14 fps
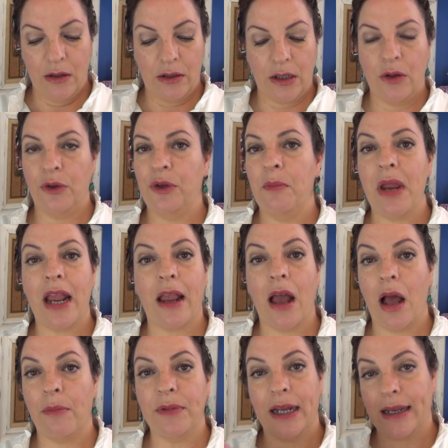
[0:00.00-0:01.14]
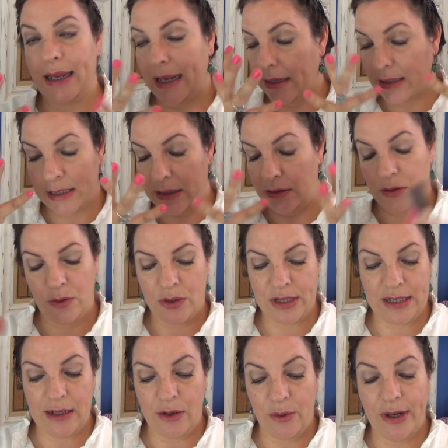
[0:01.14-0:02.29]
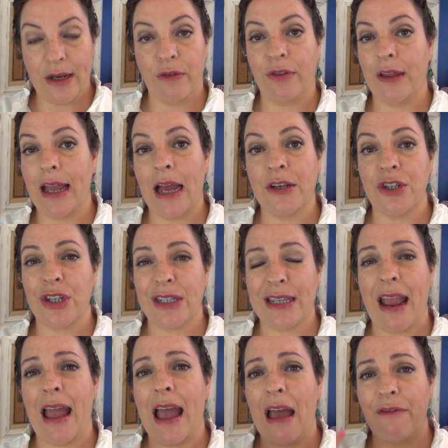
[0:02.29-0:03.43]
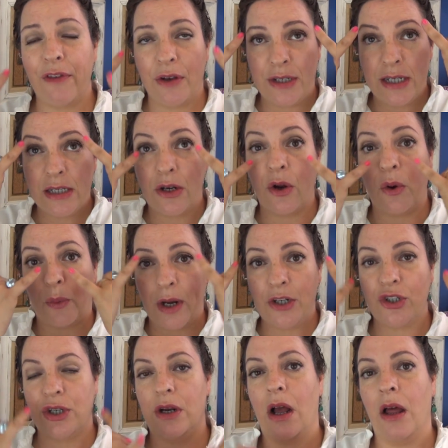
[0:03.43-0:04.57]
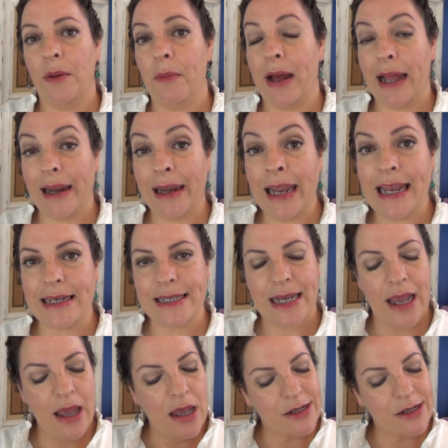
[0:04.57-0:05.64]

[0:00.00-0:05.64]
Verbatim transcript: you know, the makeup that gets into the skin or anything. I just have a discoloration on my lids.